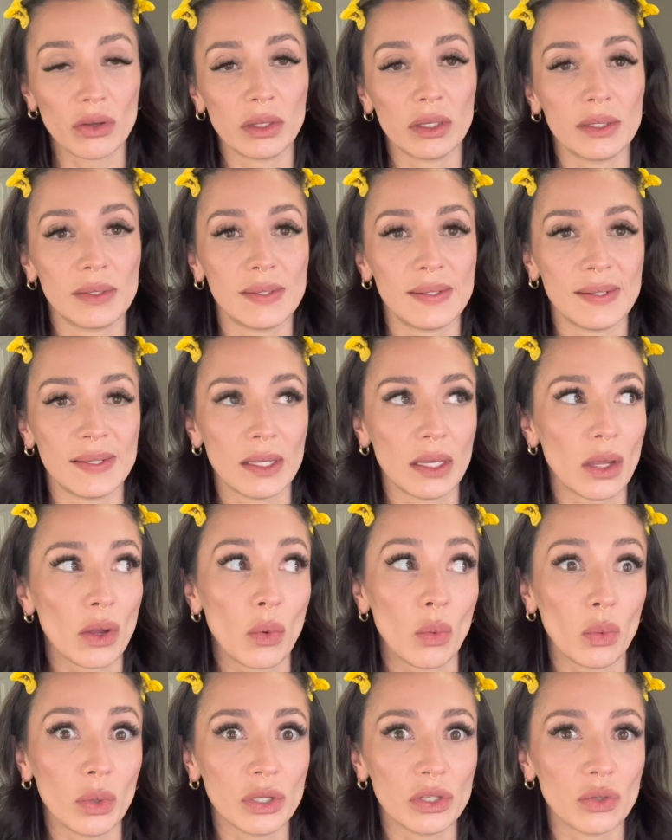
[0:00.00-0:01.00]
Let's see
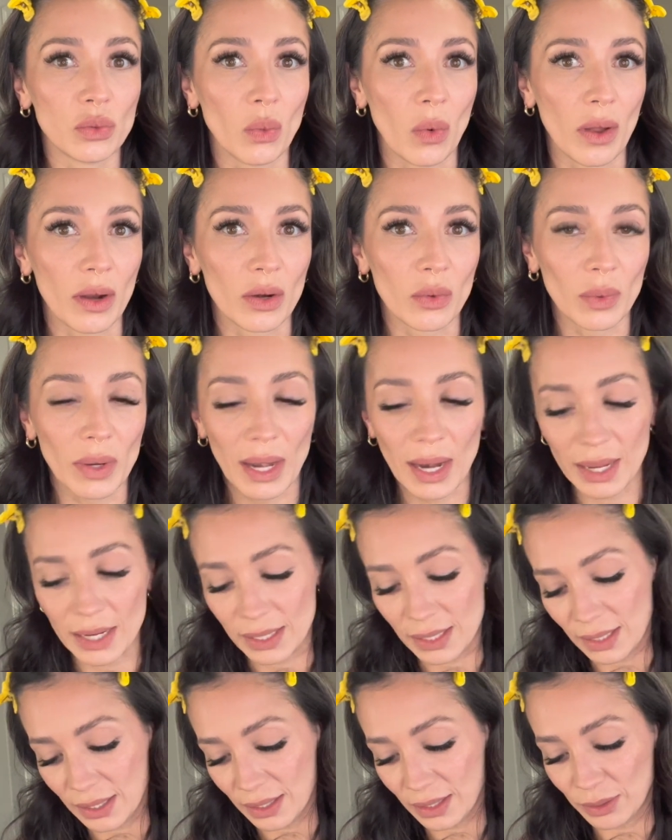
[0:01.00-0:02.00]
which one we
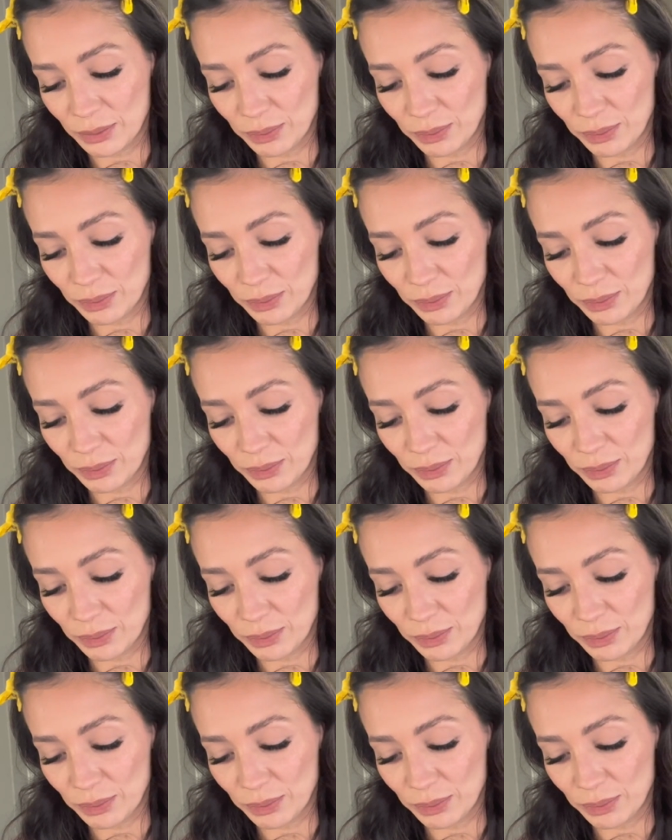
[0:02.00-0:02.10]
like.